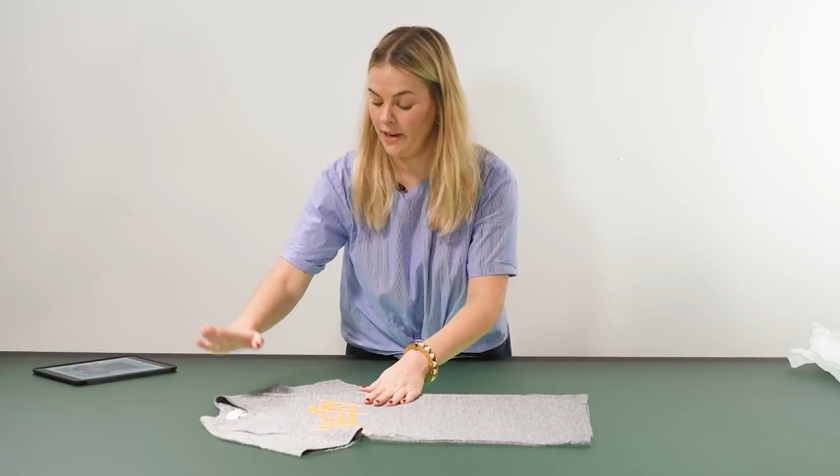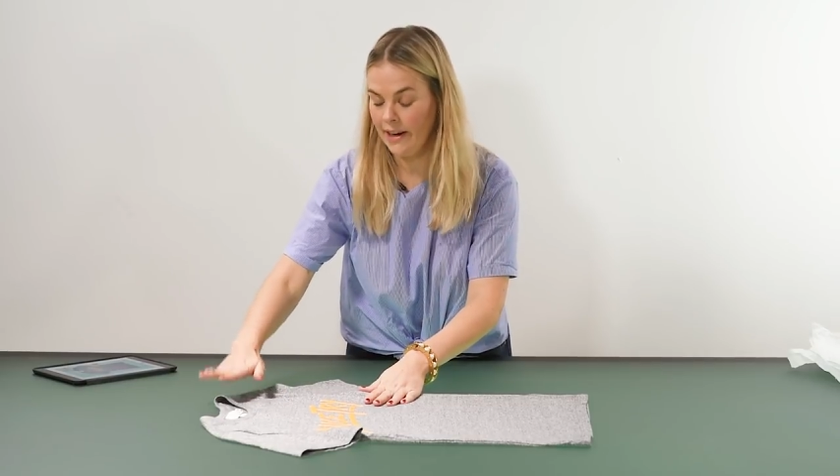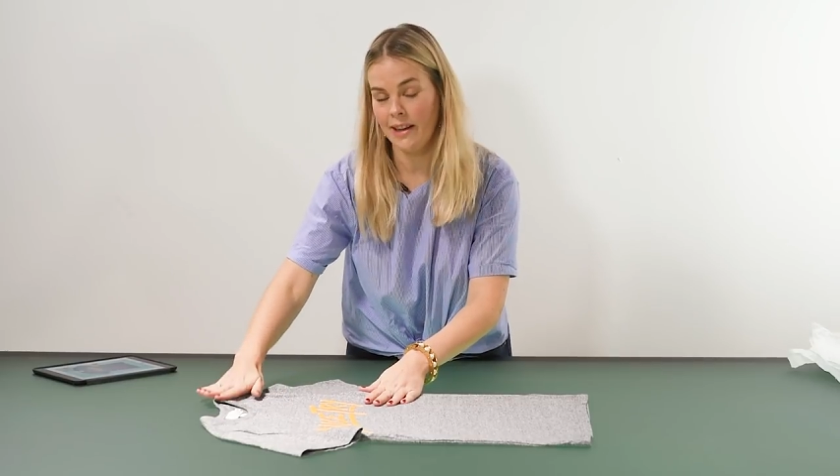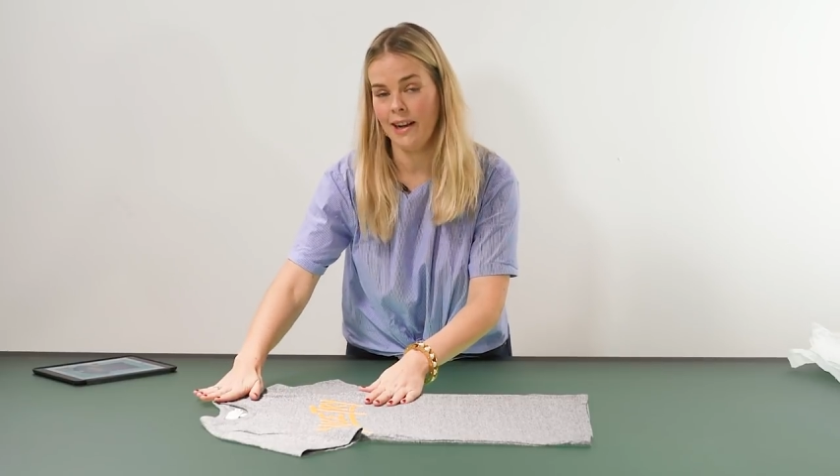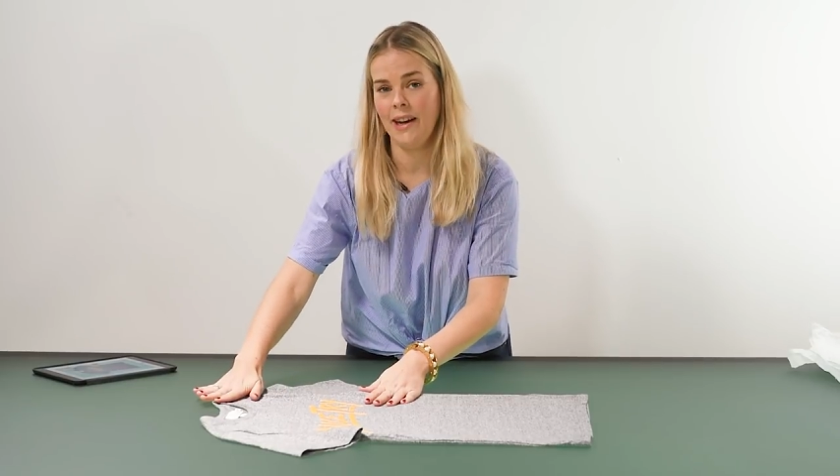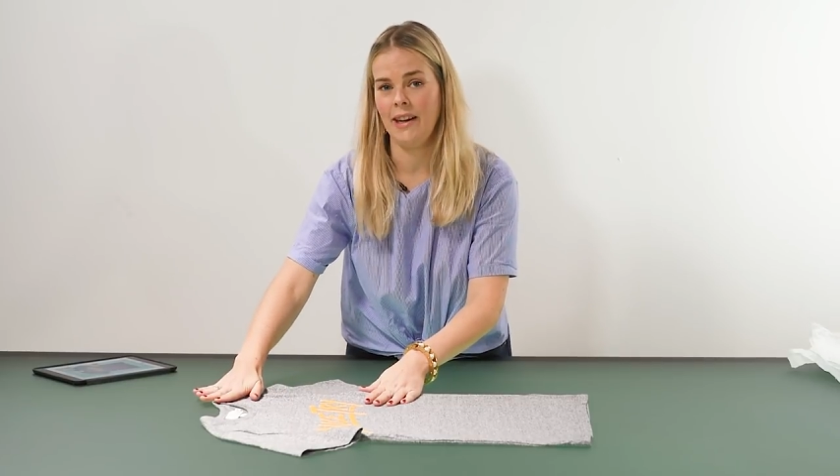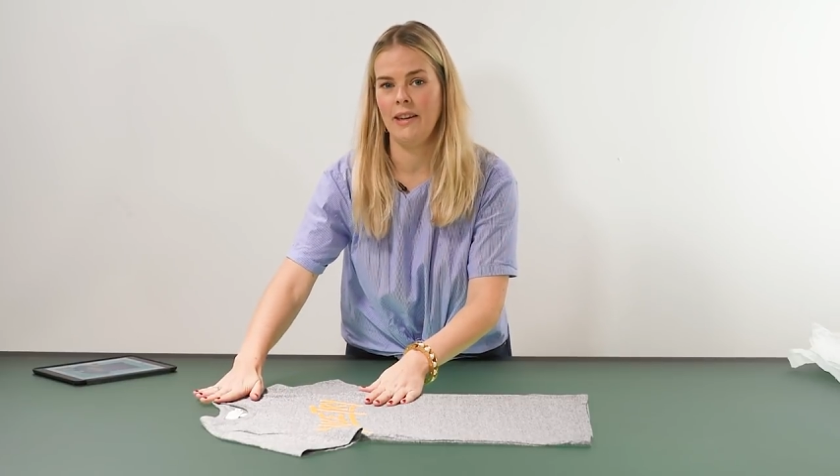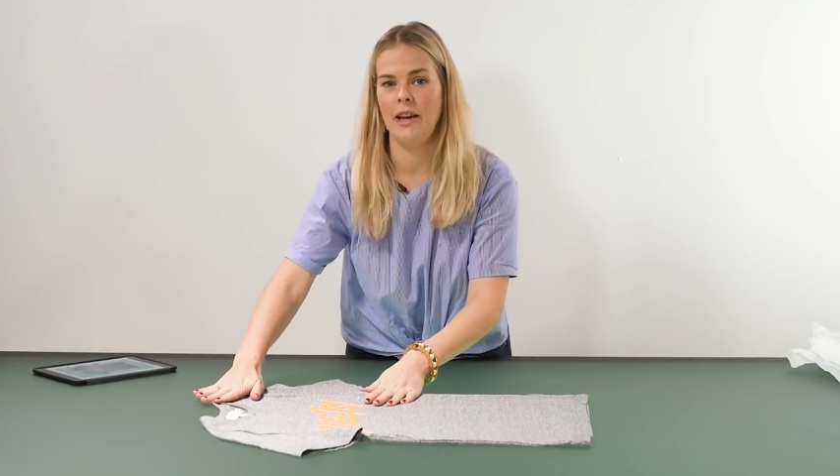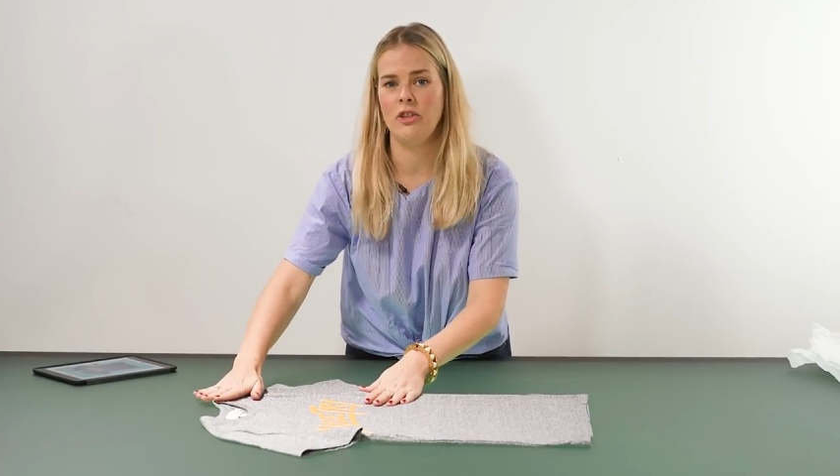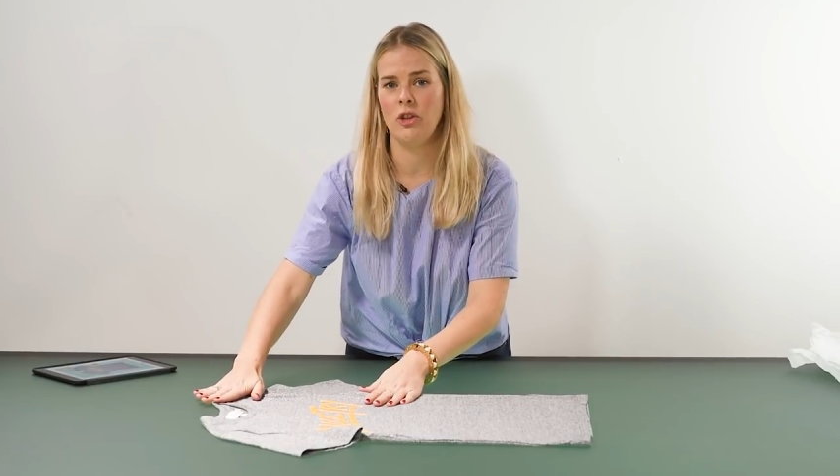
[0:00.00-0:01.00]

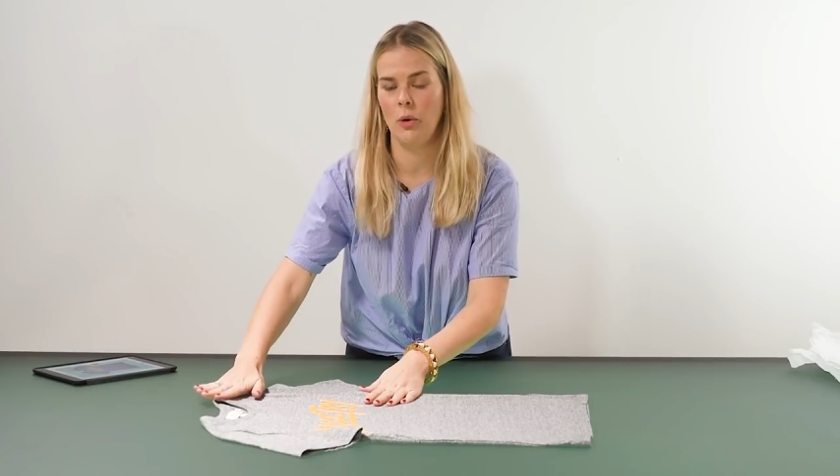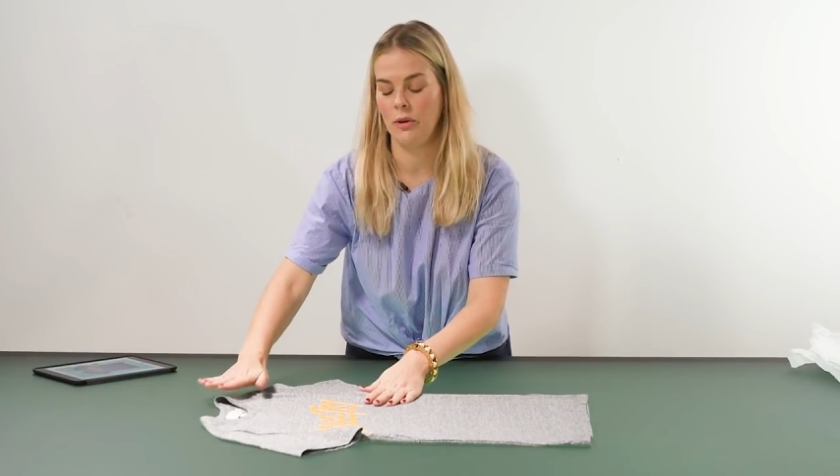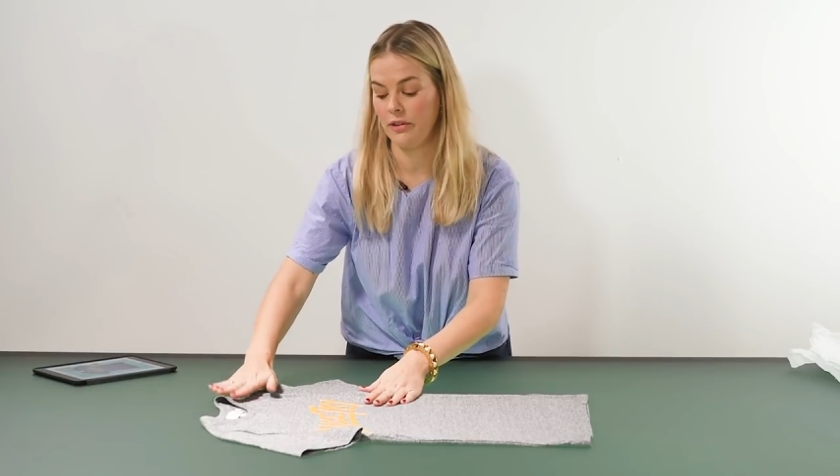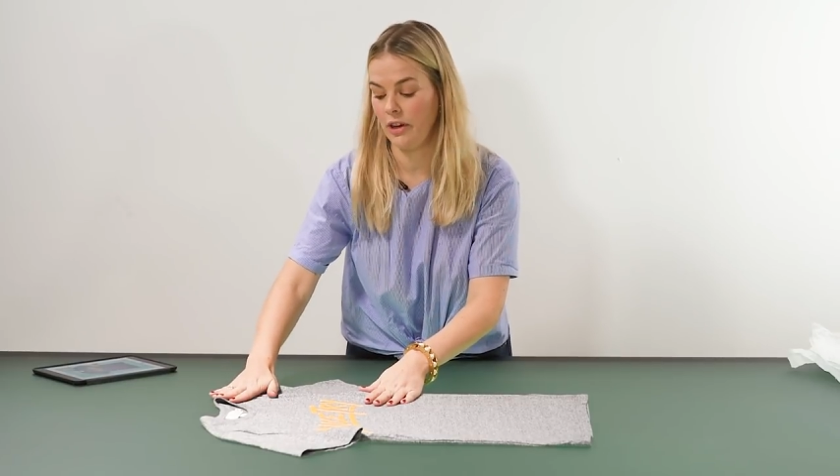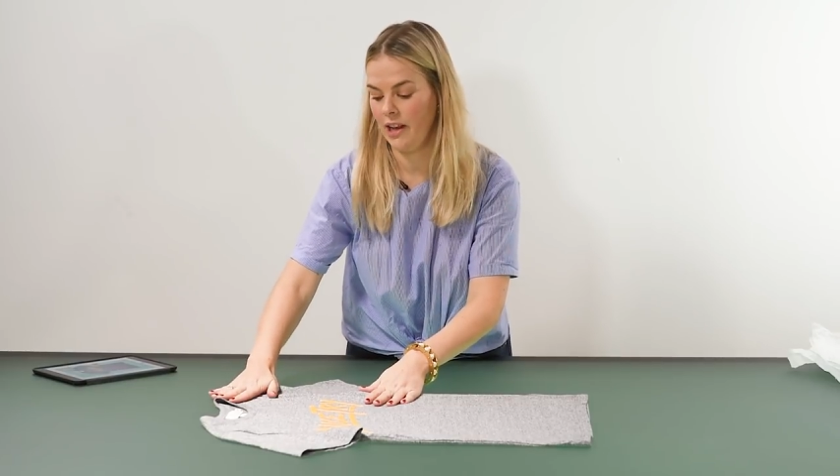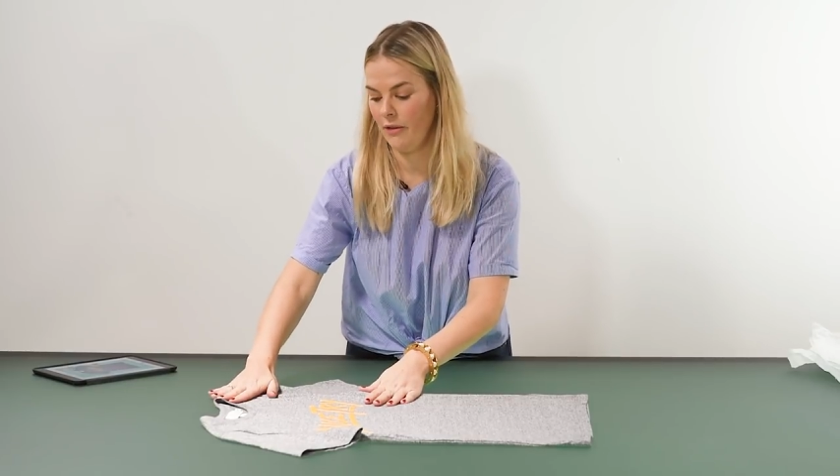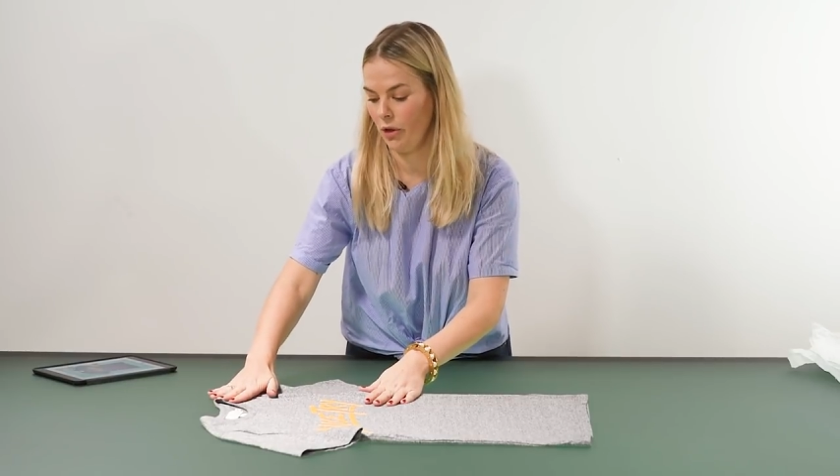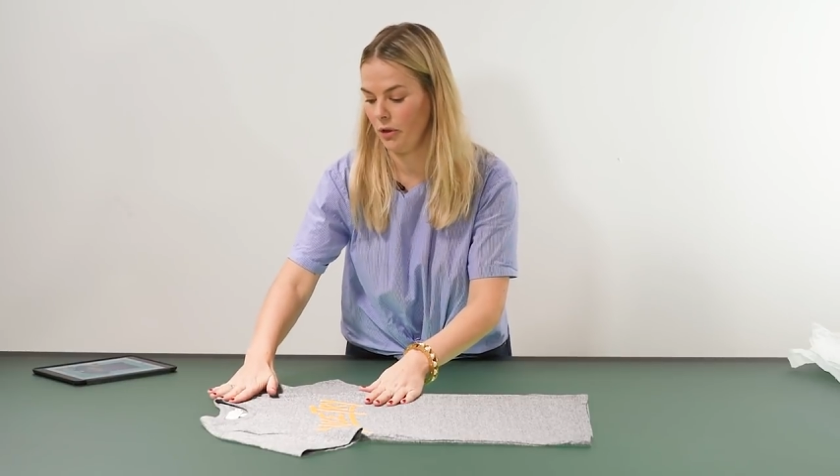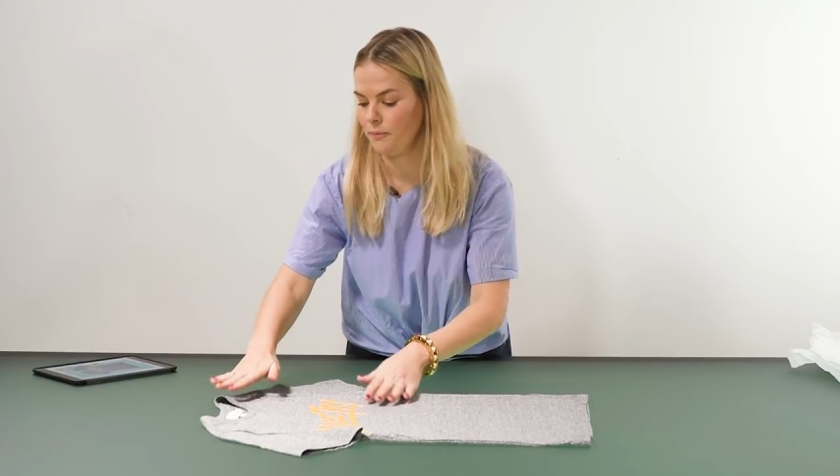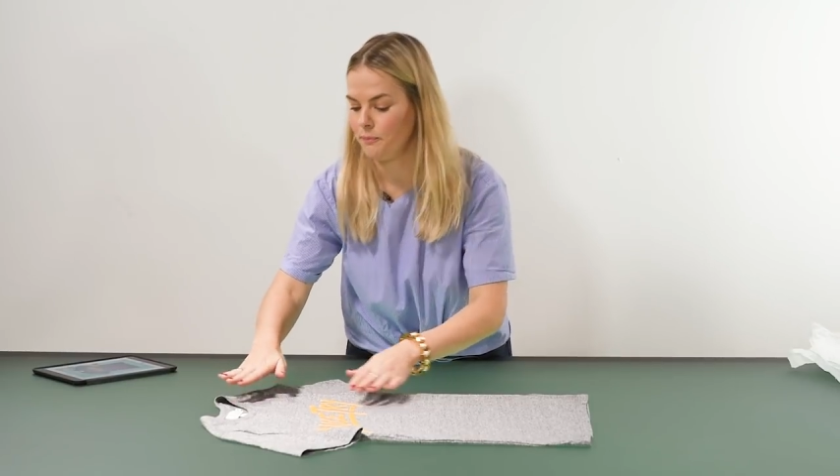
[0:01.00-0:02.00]
neckline and shoulders are
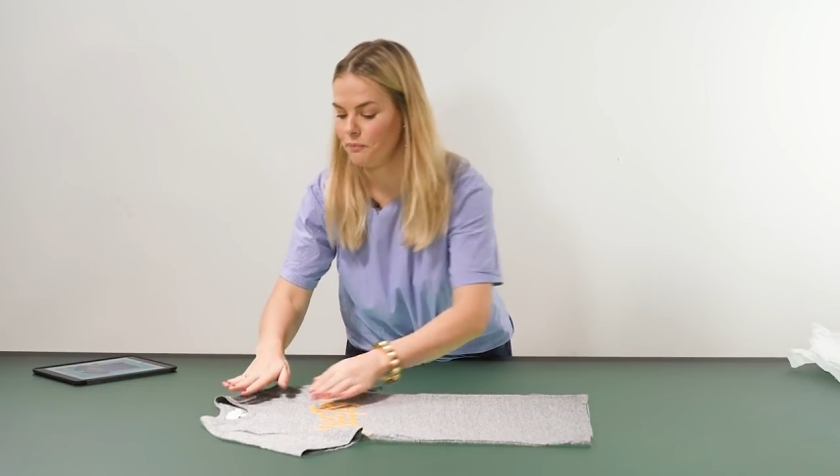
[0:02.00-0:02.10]
level.